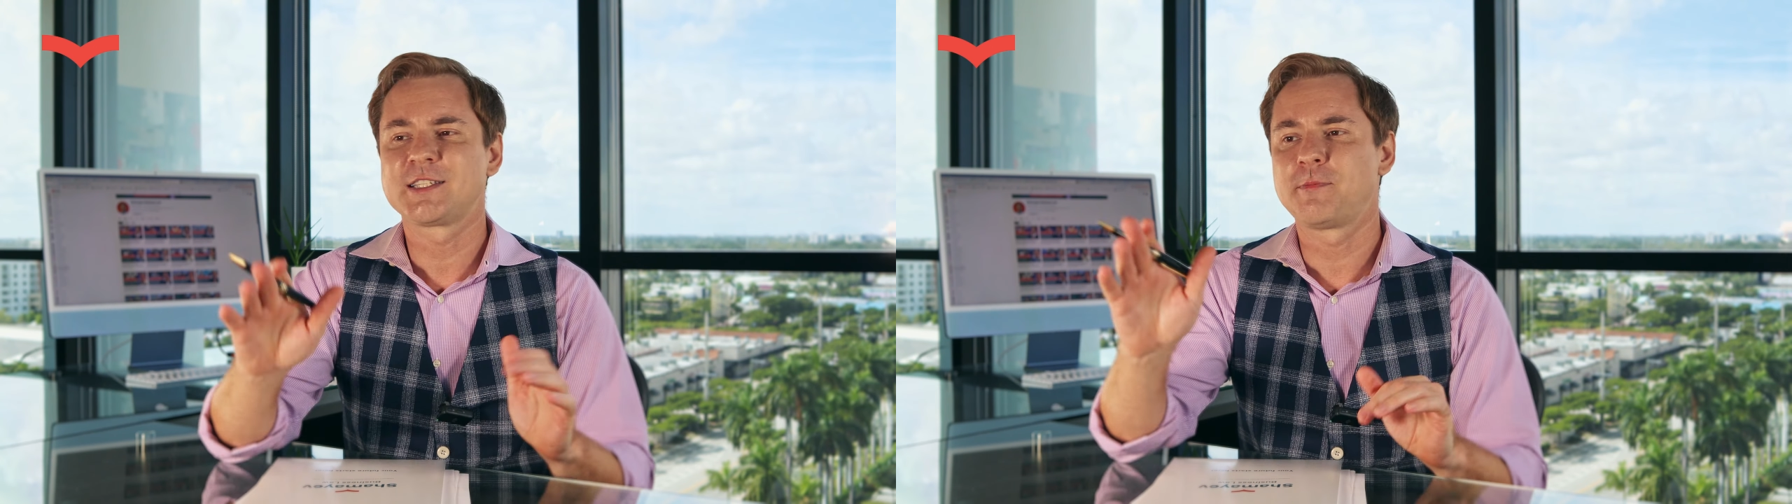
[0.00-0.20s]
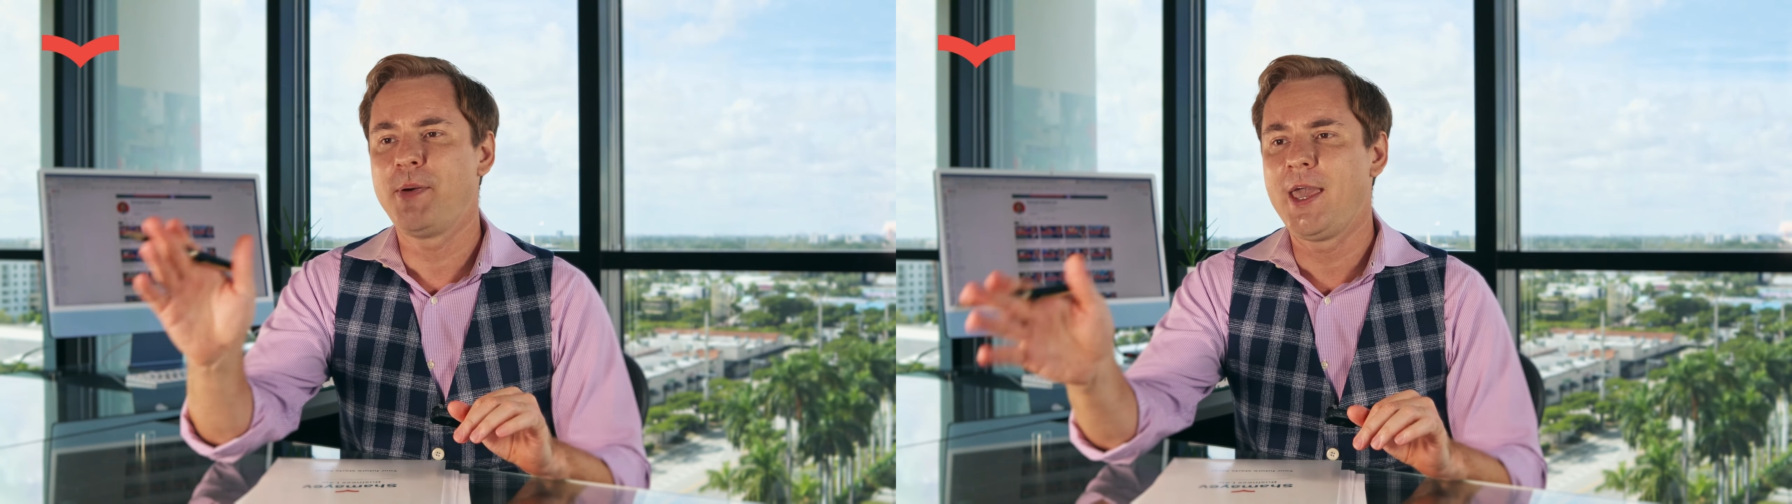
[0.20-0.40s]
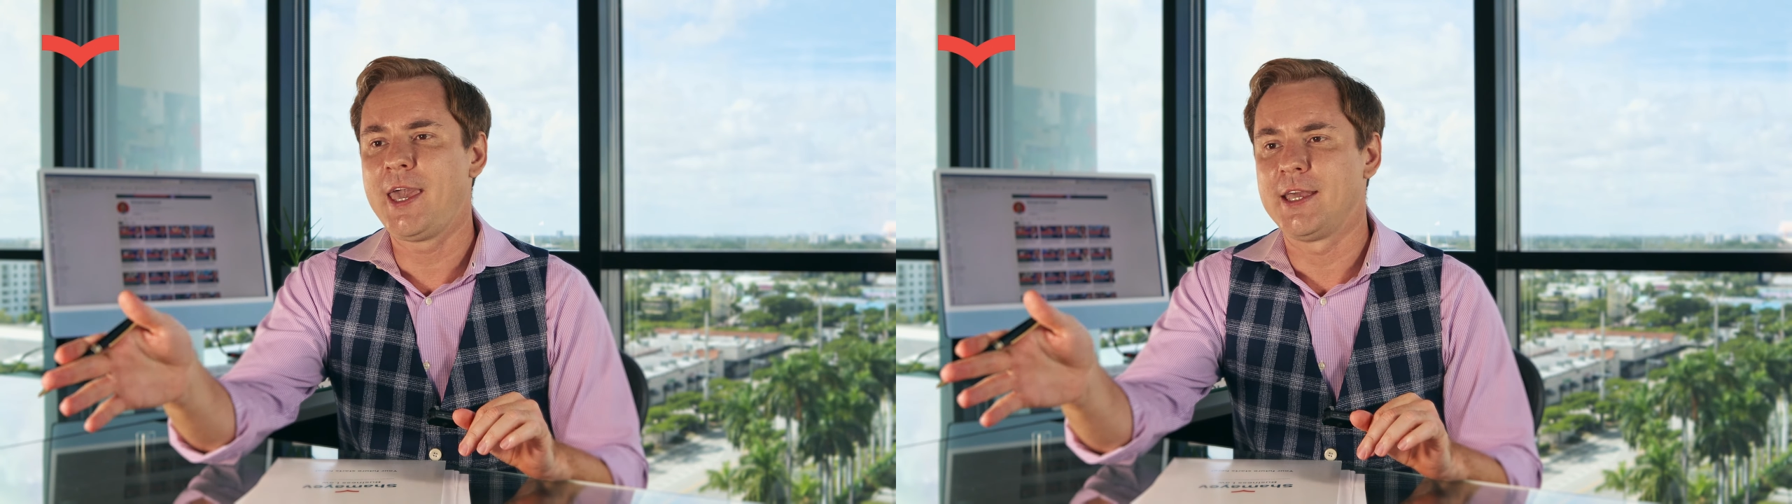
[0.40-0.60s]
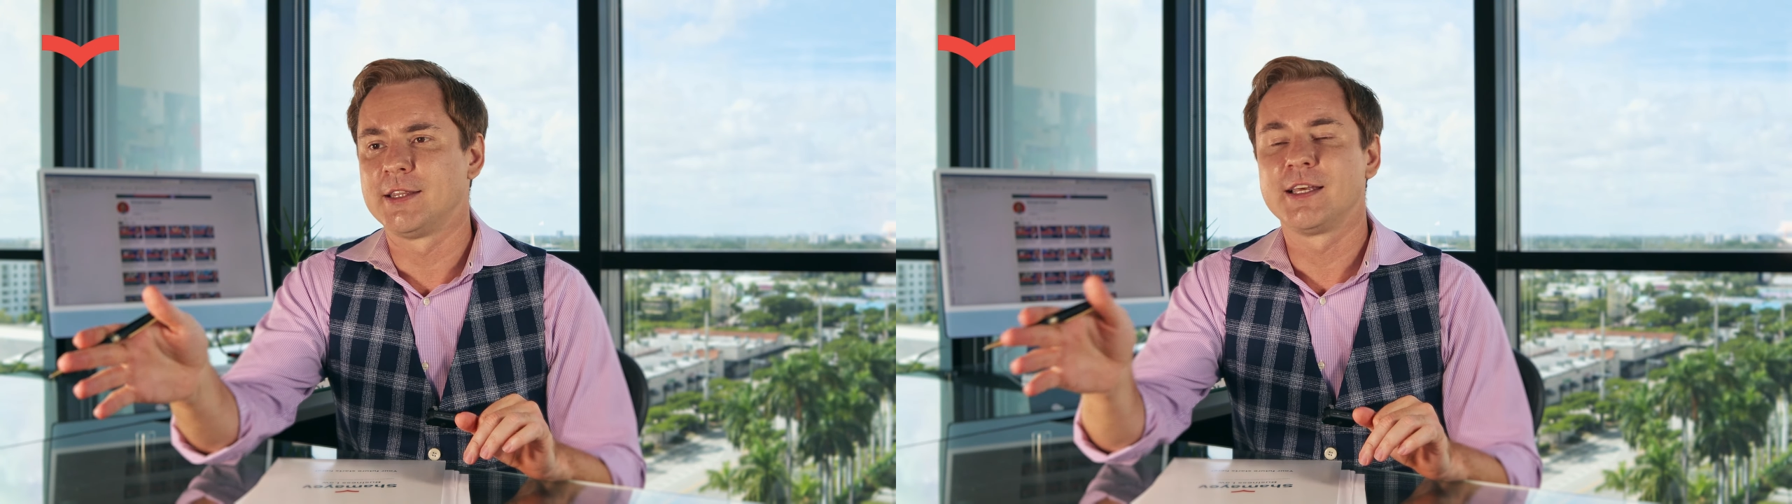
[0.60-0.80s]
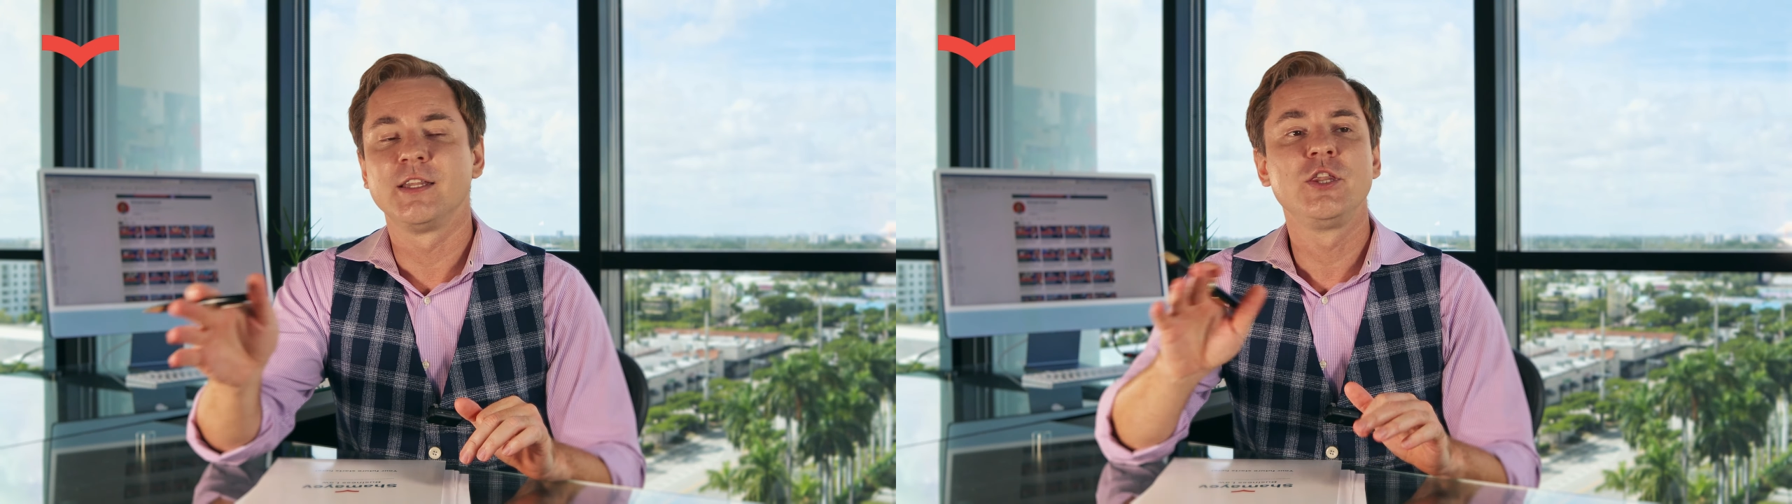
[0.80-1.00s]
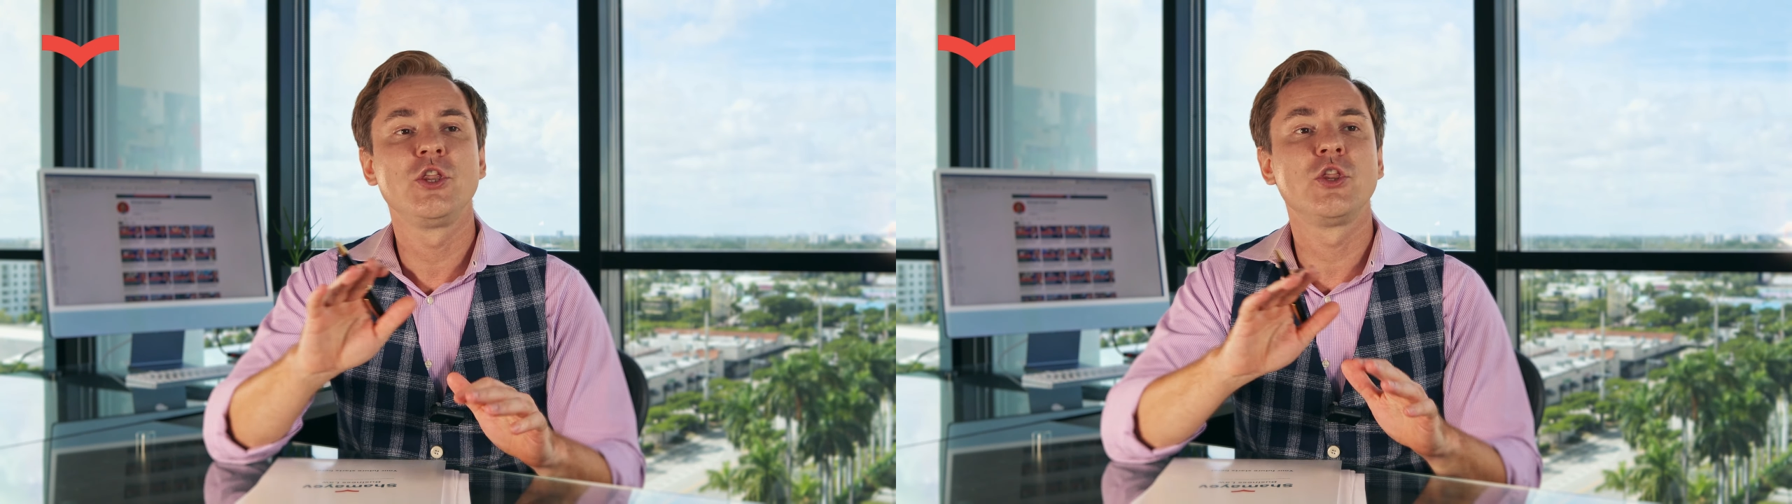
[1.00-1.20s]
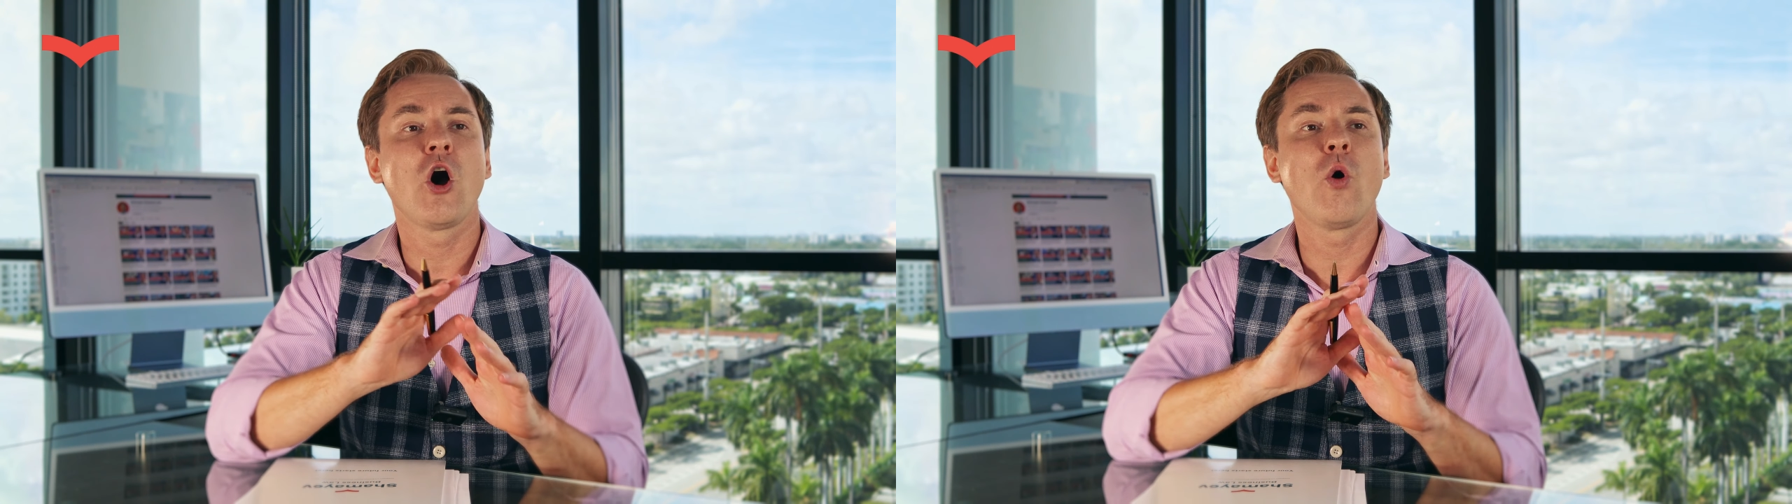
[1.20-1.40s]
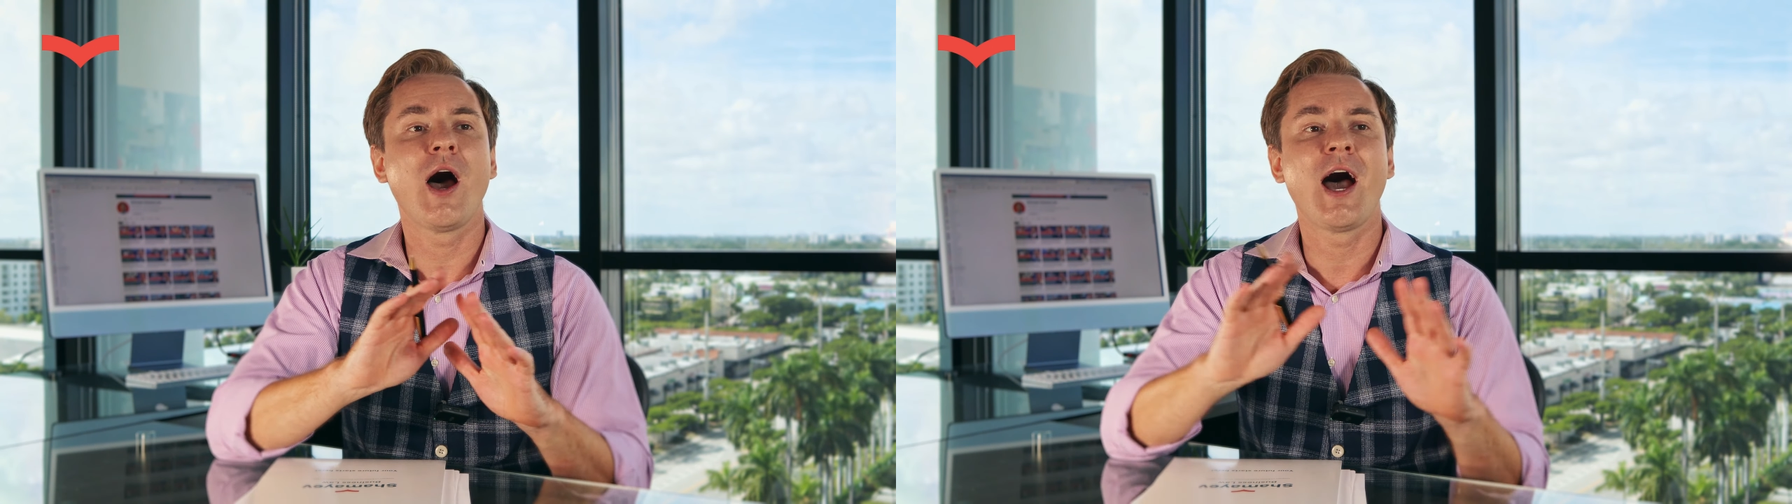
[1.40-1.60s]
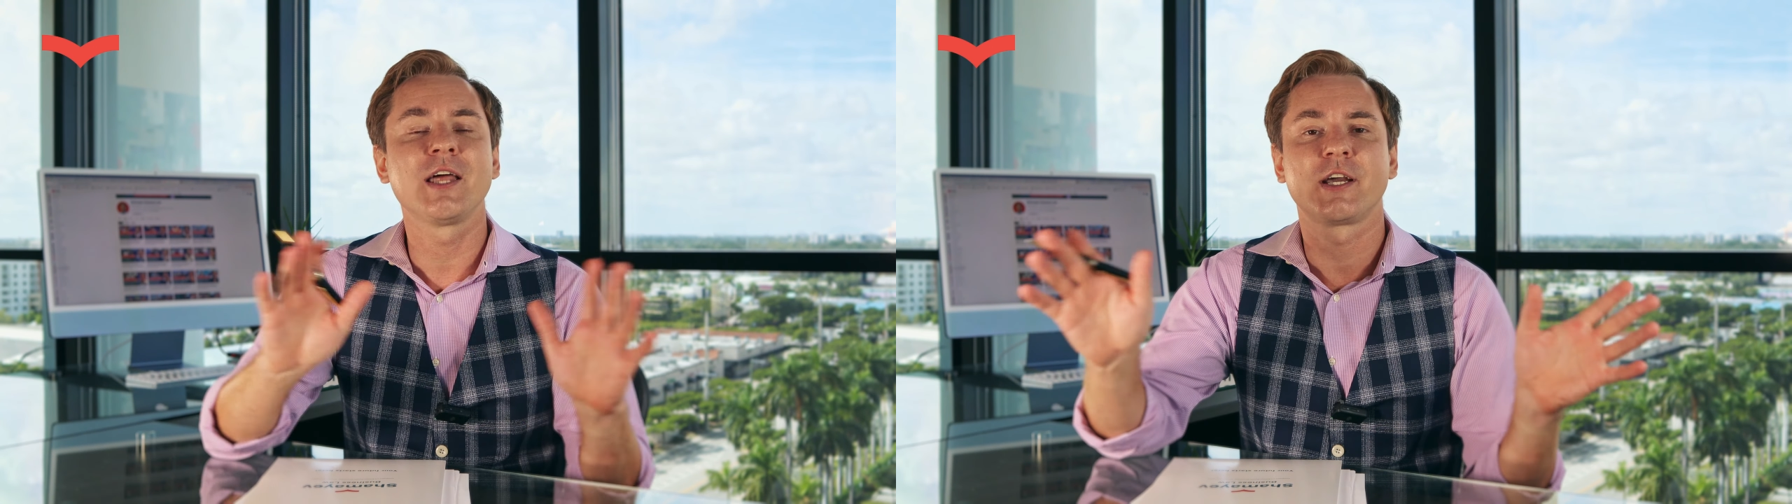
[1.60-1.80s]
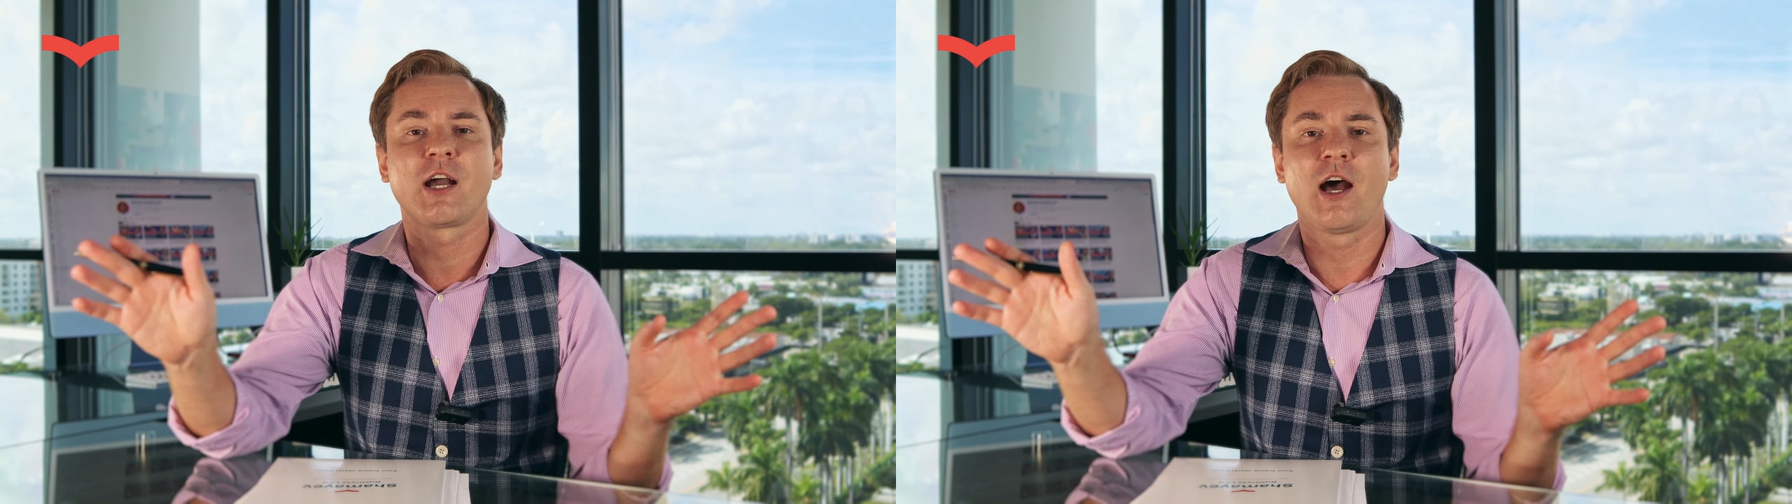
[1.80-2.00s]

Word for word: Spain, no other